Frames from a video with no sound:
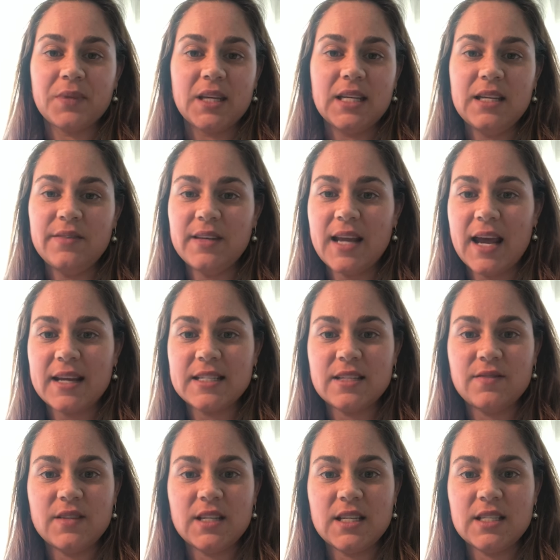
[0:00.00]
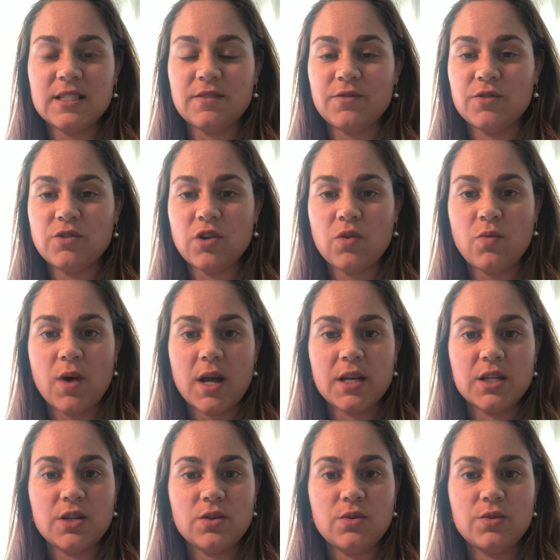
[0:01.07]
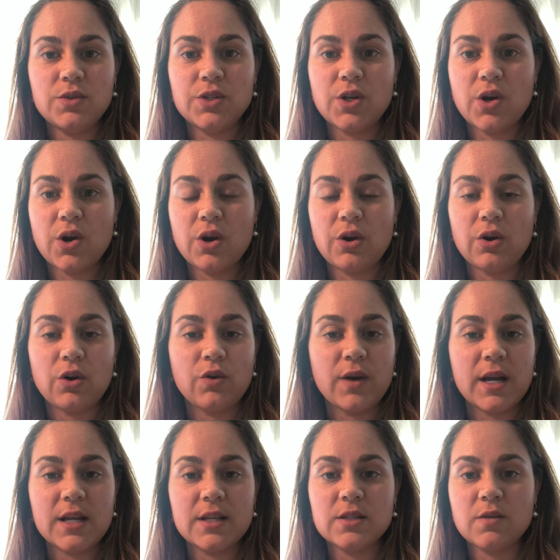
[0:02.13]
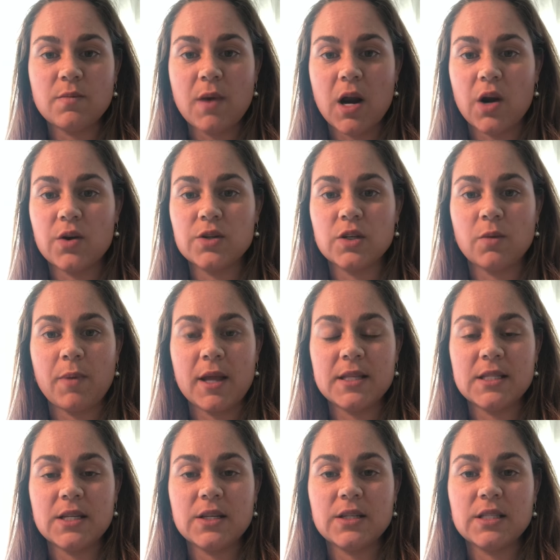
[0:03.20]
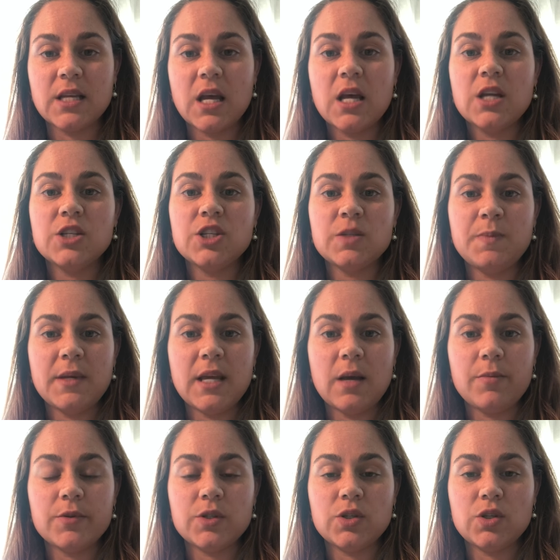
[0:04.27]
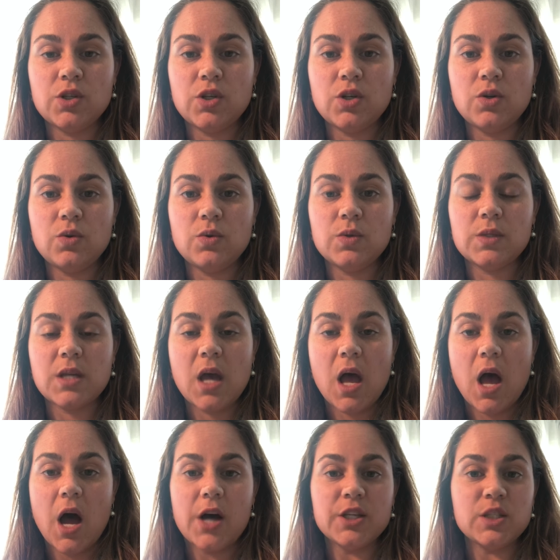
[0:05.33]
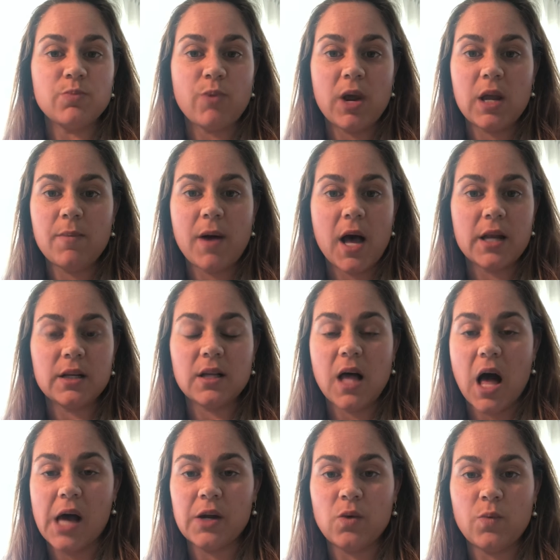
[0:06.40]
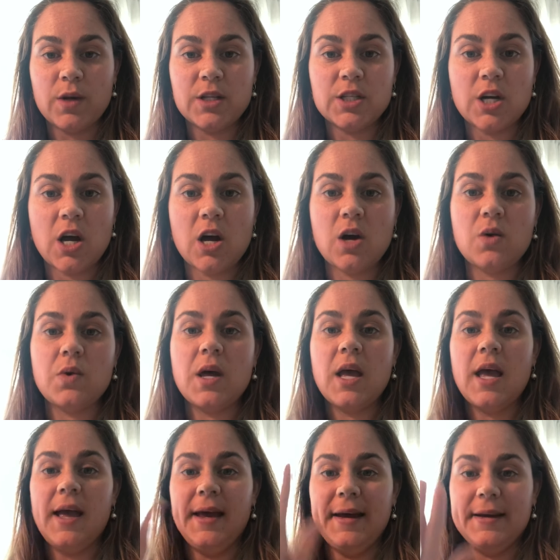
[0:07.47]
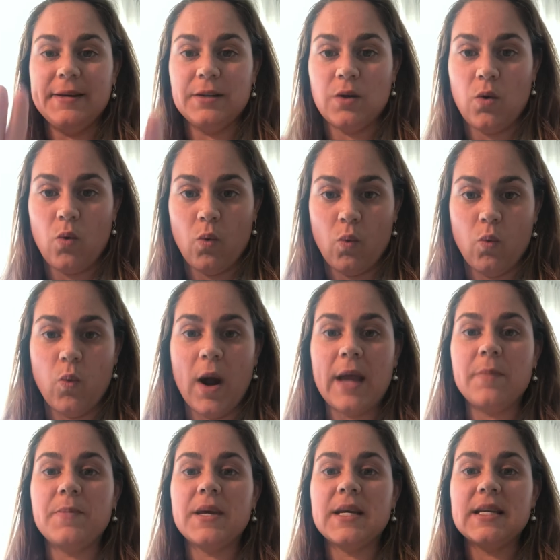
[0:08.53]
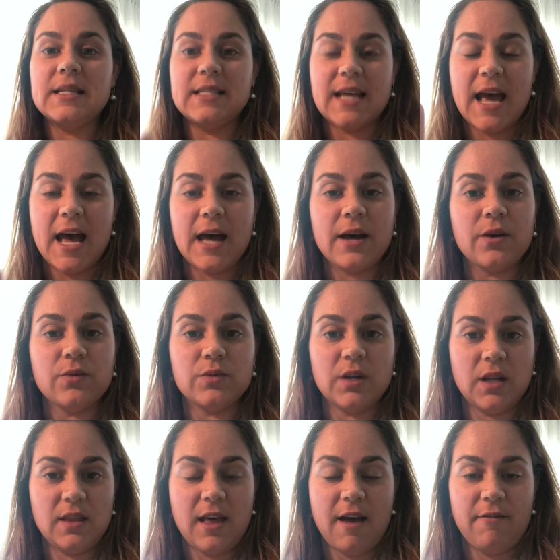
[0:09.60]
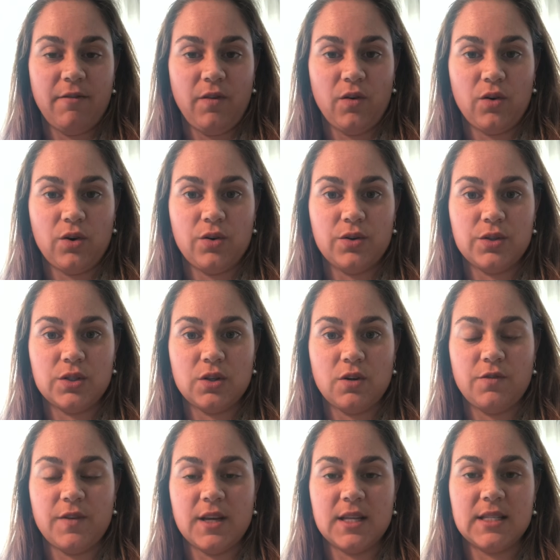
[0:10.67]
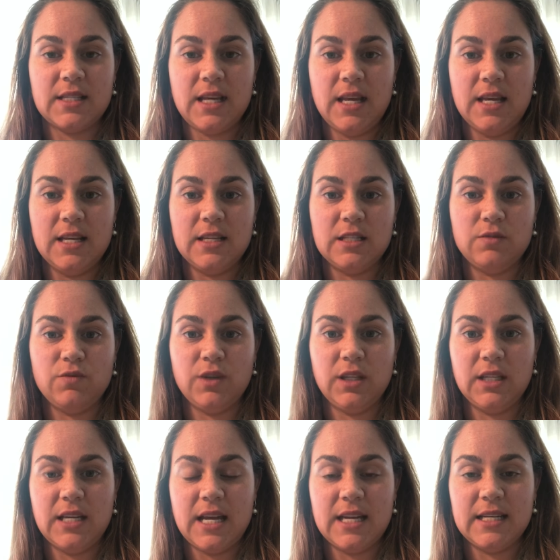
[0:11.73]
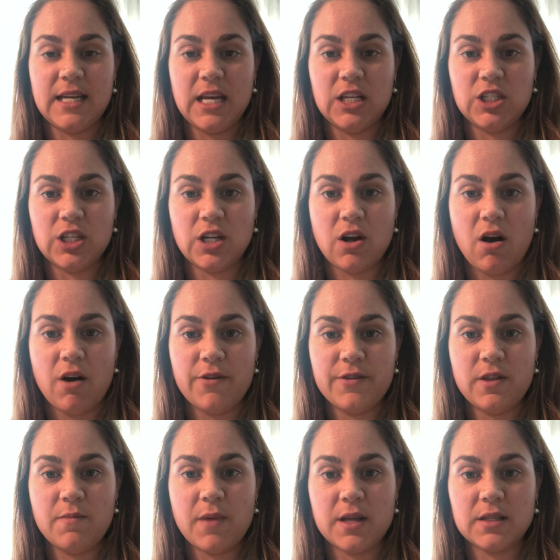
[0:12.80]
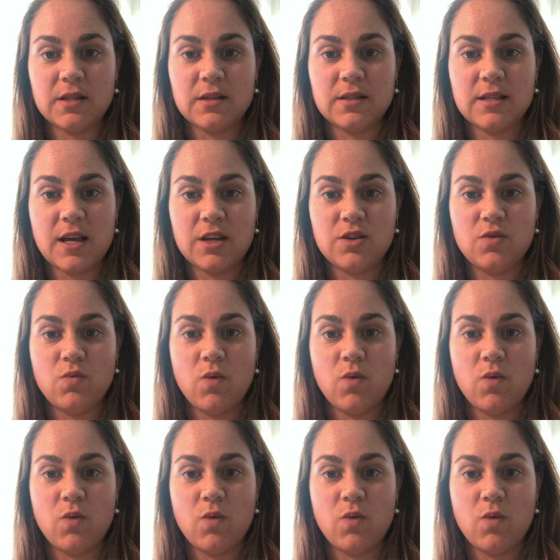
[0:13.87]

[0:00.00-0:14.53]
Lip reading: Even activities, if you don't want to use your crayons or markers or pencils, just be able able to use a spray bottle on a window and wiping down that vertical surface is really engaging all of the muscles that we